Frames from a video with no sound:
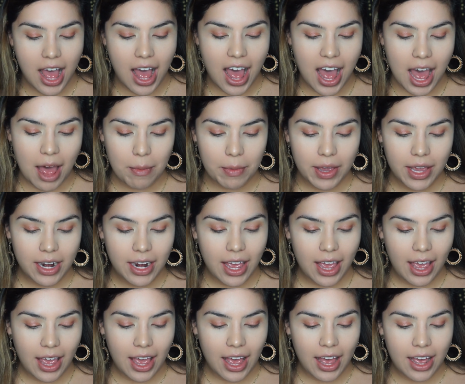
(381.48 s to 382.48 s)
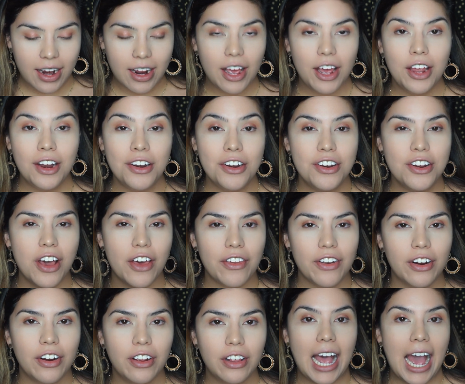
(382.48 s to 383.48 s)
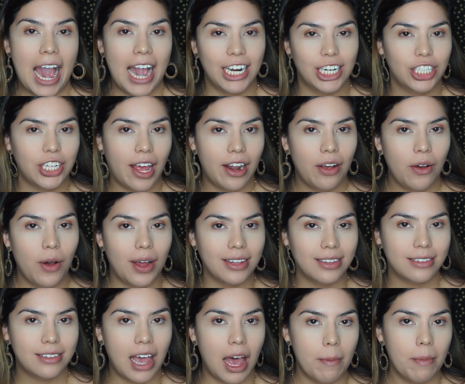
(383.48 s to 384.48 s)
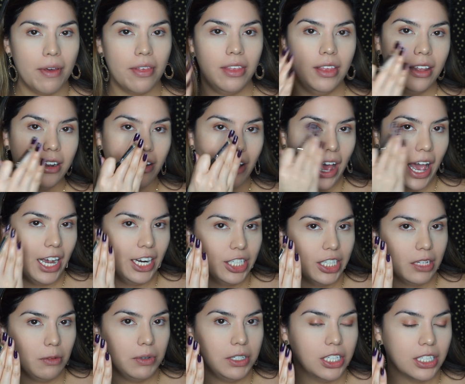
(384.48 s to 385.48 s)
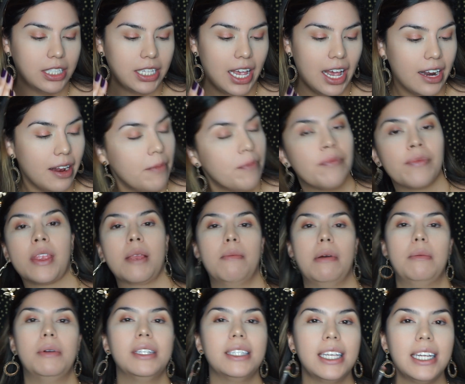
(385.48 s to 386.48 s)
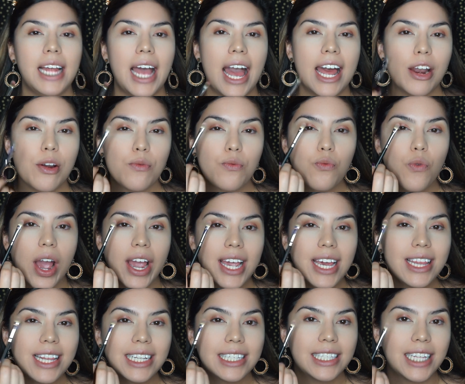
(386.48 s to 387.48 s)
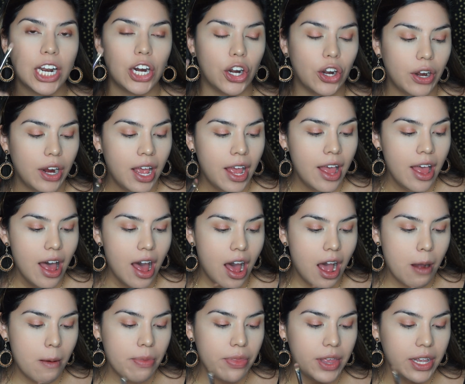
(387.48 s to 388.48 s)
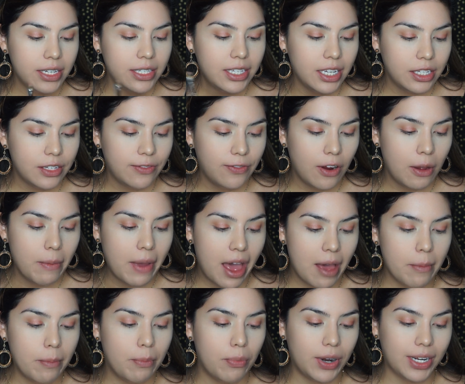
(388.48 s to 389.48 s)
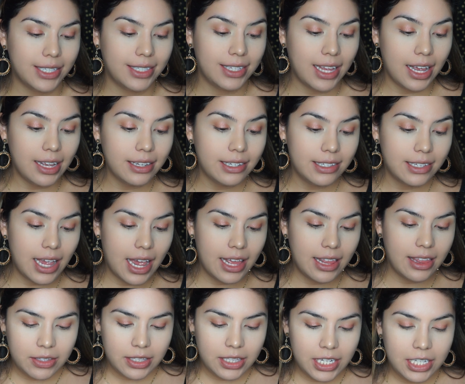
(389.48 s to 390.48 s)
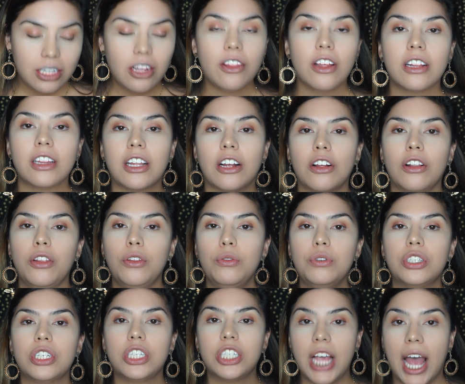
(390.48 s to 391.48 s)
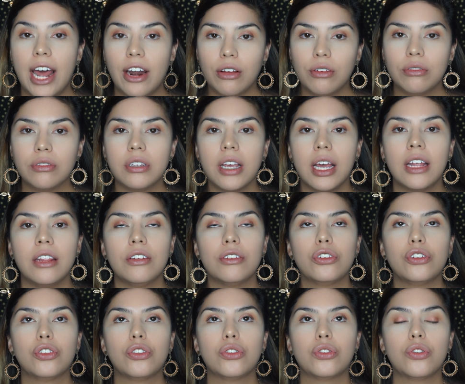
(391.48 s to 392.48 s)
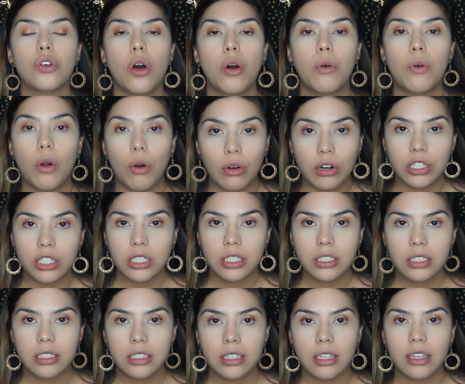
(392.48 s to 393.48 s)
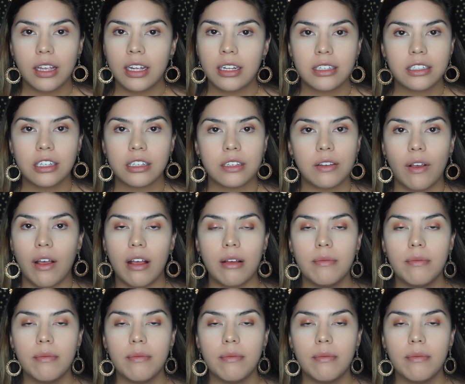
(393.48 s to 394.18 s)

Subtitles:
I'm gonna add another eyeshadow on top of the little eyeshadow we just had. But I'm just gonna add it right in the center. This is from mPrincess, and these are like their loose shadows, and they're so gorgeous. It's just,